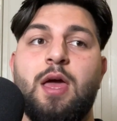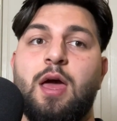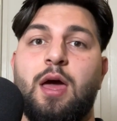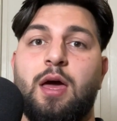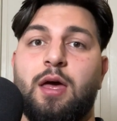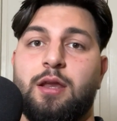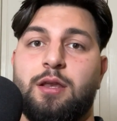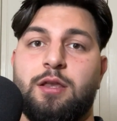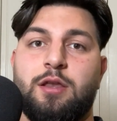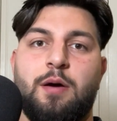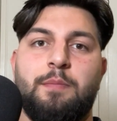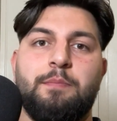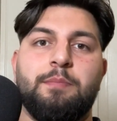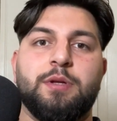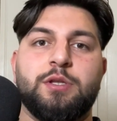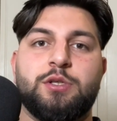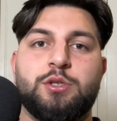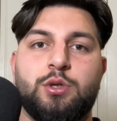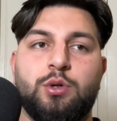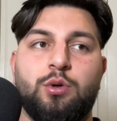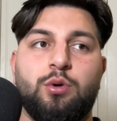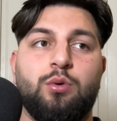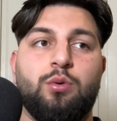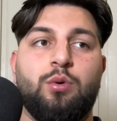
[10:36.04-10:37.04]
Number
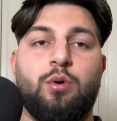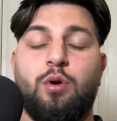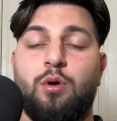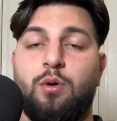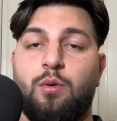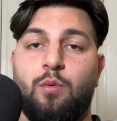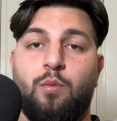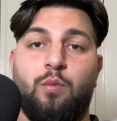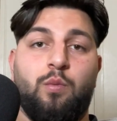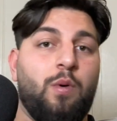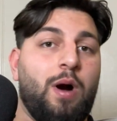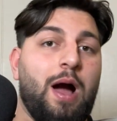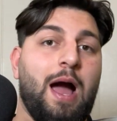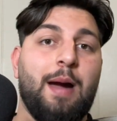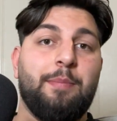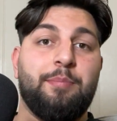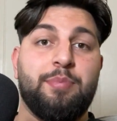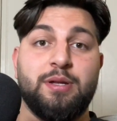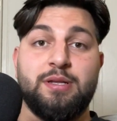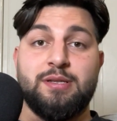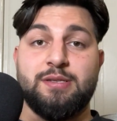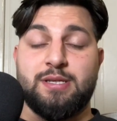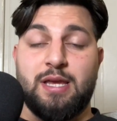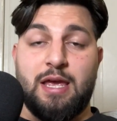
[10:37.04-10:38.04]
two, what
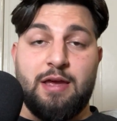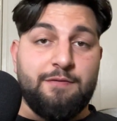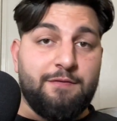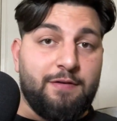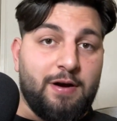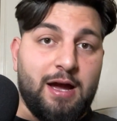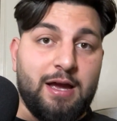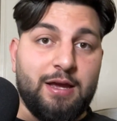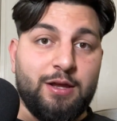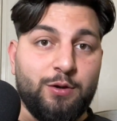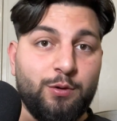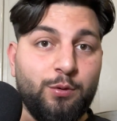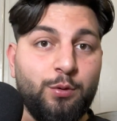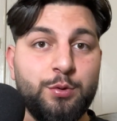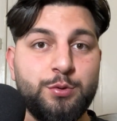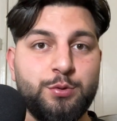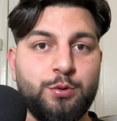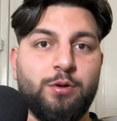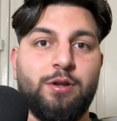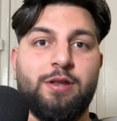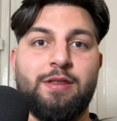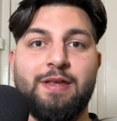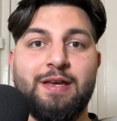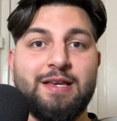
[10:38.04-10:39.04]
happens if I lose
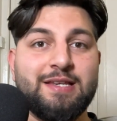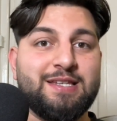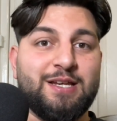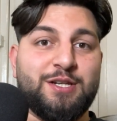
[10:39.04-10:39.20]
all of this?